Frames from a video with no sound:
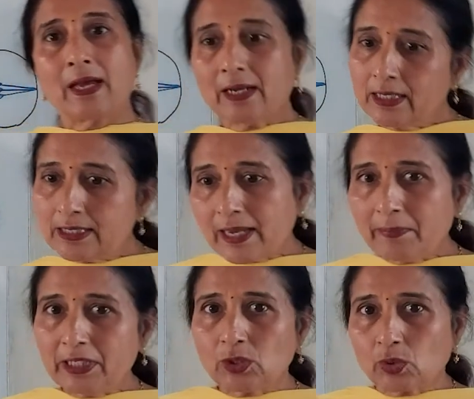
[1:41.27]
He is
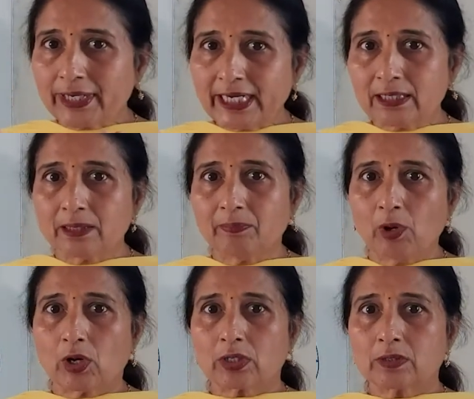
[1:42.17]
able to read the
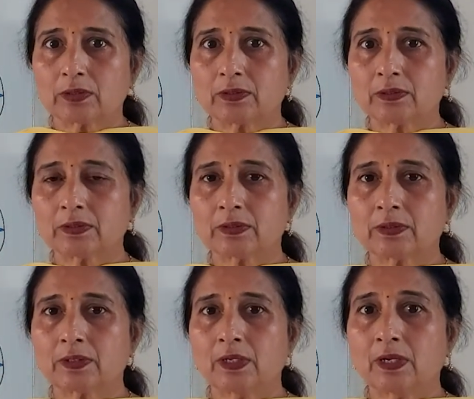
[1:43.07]
book,
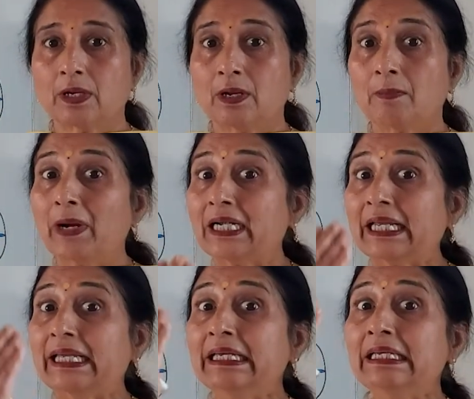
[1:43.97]
but
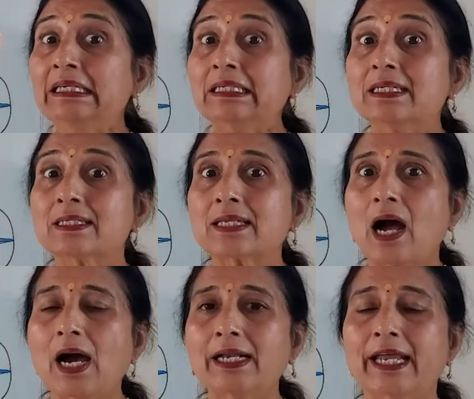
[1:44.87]
he is
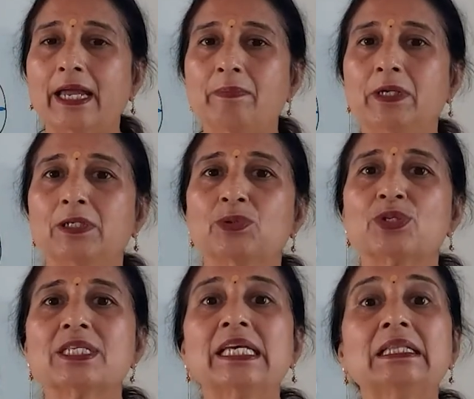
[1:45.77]
unable to
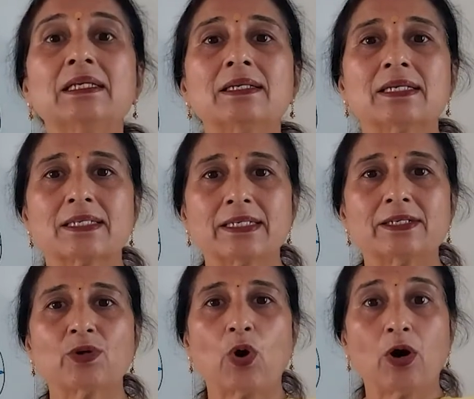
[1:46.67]
see the
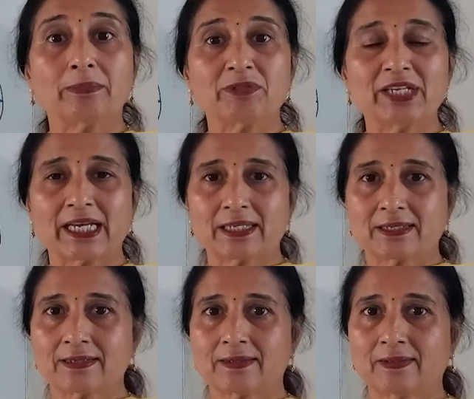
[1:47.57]
distant
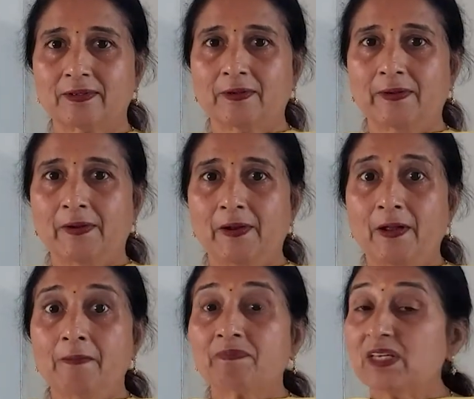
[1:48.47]
objects.
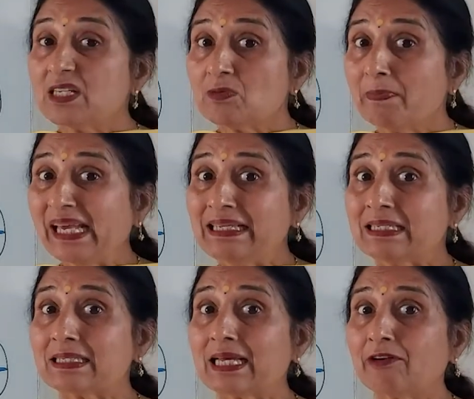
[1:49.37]
This means
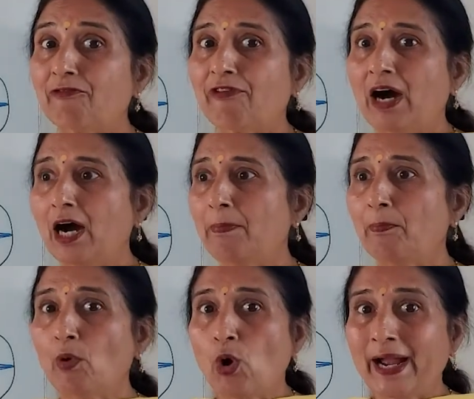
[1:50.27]
that far
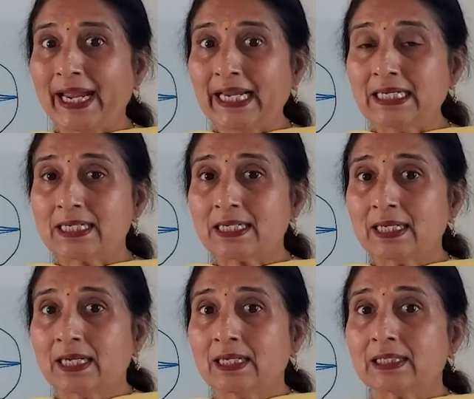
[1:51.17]
point
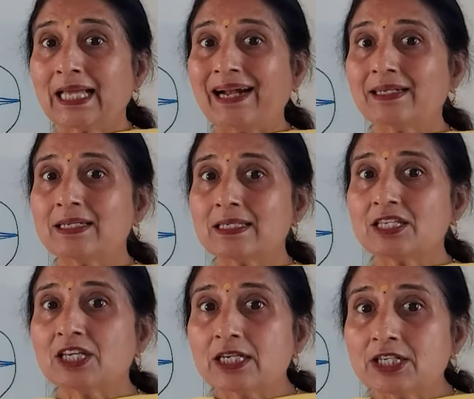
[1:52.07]
that is
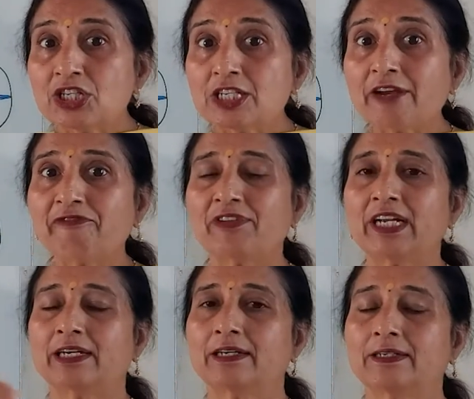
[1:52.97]

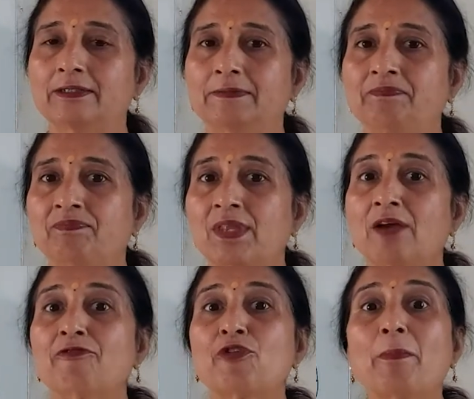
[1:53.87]
shifted
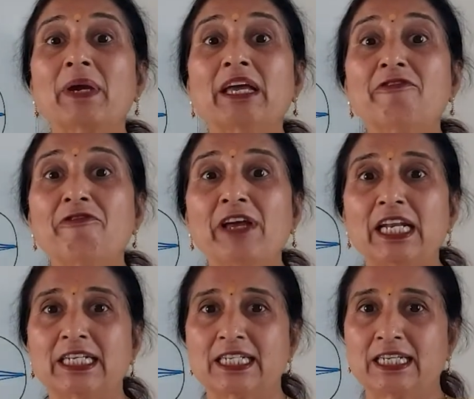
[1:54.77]
from
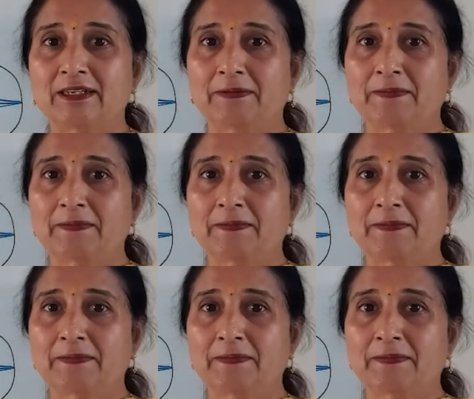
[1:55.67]
infinity,